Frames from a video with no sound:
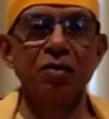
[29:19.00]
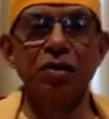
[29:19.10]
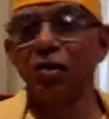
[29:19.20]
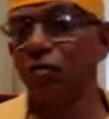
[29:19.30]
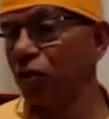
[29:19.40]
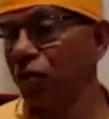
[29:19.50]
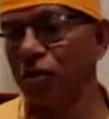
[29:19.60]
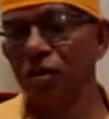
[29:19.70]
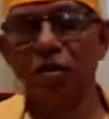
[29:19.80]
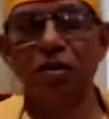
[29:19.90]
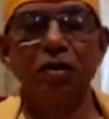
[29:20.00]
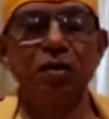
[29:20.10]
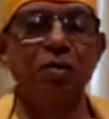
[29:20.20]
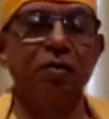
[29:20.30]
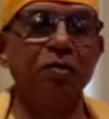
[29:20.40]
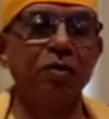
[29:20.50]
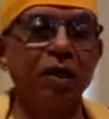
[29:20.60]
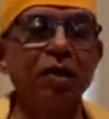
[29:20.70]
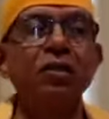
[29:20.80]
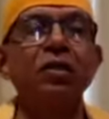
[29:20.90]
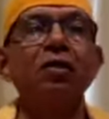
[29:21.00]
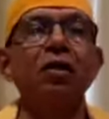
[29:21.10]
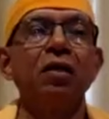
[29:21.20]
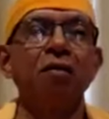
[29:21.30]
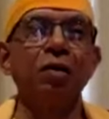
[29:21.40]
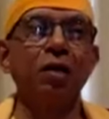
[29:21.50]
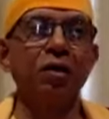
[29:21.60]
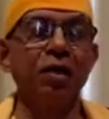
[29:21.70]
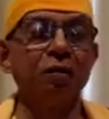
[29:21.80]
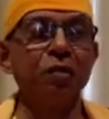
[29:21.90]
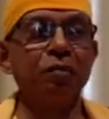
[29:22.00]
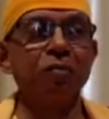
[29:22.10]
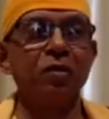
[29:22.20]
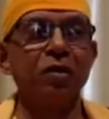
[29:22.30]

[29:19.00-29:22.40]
When someone, very recently, I will not name him,